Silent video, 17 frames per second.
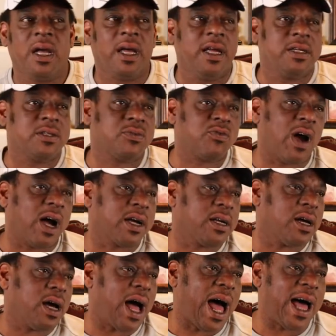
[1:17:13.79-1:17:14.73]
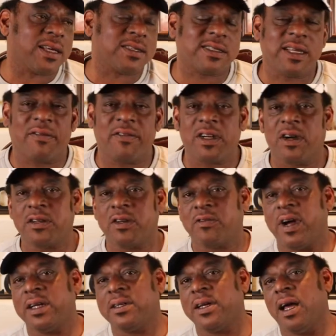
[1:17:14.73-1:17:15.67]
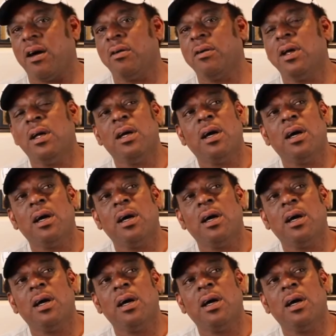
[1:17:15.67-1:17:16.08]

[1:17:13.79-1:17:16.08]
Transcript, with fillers: He's rocking a high 700 right now.